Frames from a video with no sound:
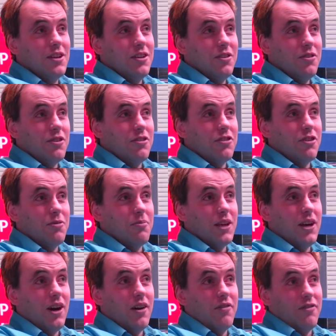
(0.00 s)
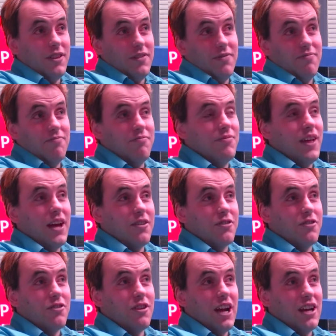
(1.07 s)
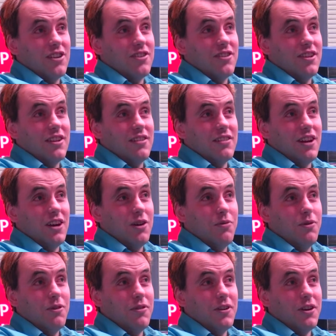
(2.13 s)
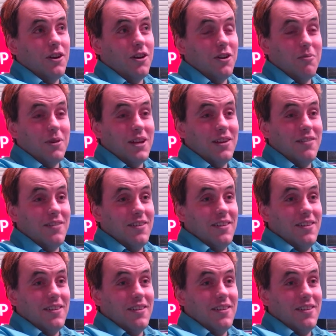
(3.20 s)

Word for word: you can turn me off and that'll crash the entire world economy.